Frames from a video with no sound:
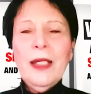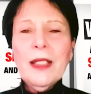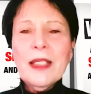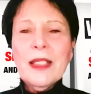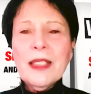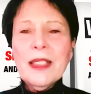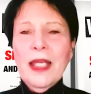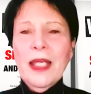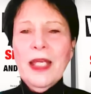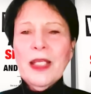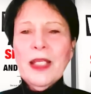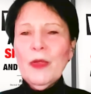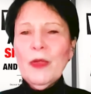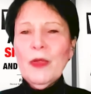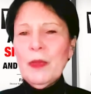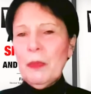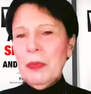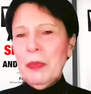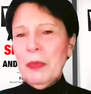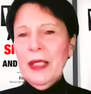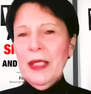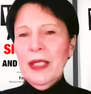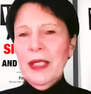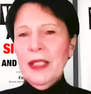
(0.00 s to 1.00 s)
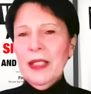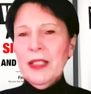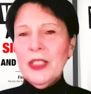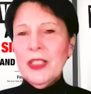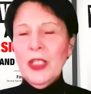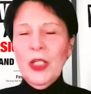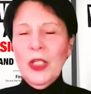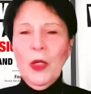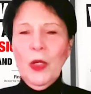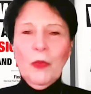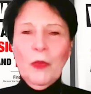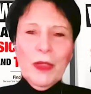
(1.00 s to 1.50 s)
States, from the Plains,
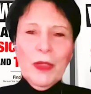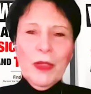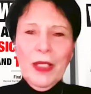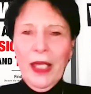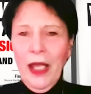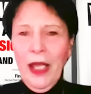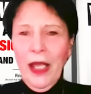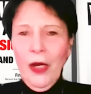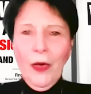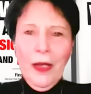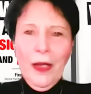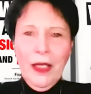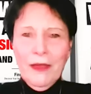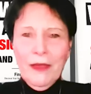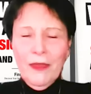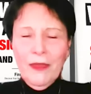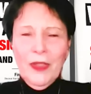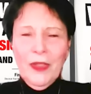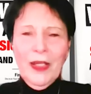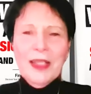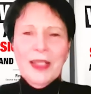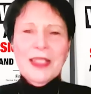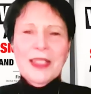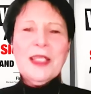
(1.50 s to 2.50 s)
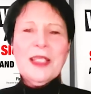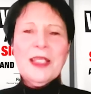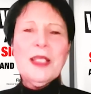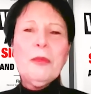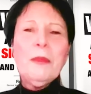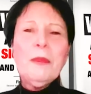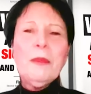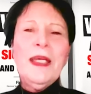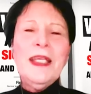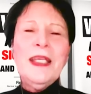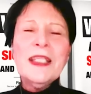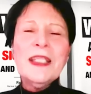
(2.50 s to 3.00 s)
you know, the area of the United States, the
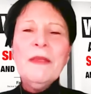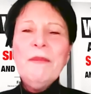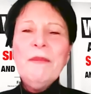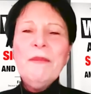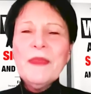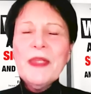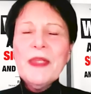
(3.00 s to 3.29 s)
Plains.